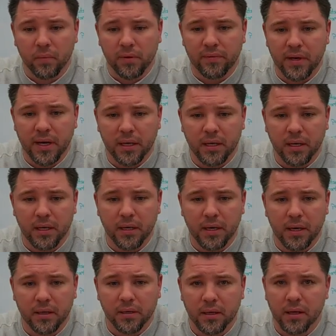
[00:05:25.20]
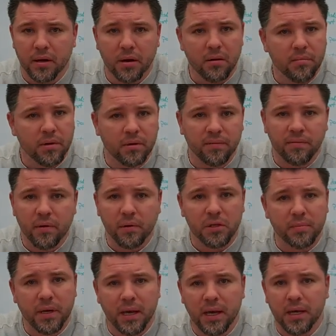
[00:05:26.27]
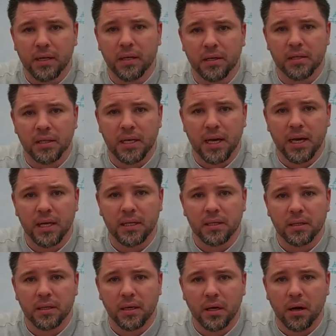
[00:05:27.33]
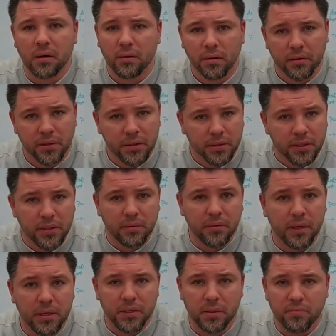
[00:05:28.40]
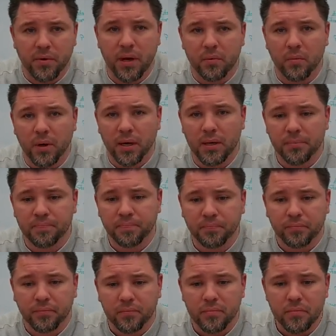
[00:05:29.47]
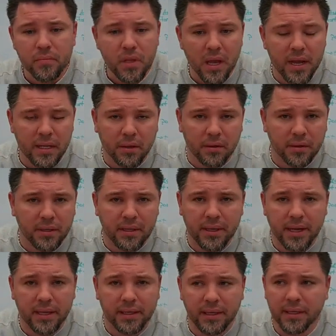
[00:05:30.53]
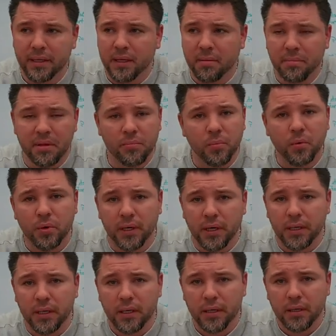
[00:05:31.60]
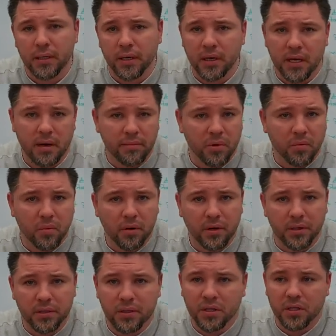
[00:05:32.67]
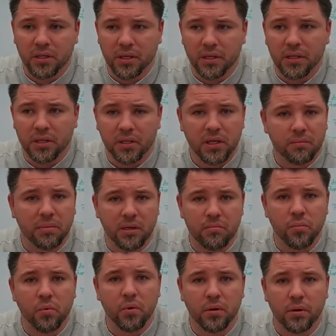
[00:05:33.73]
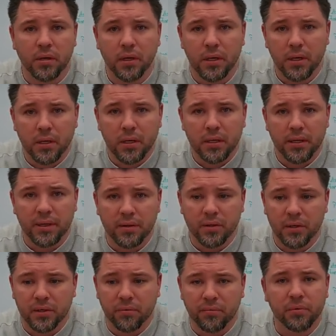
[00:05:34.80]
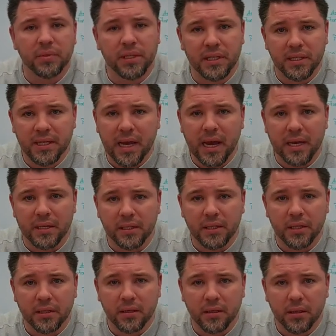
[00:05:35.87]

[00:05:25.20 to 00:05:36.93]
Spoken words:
We've got an army of folks behind us that are learning to do things the right way, and learning that getting up in the morning and coming to work is simply more than just a routine task.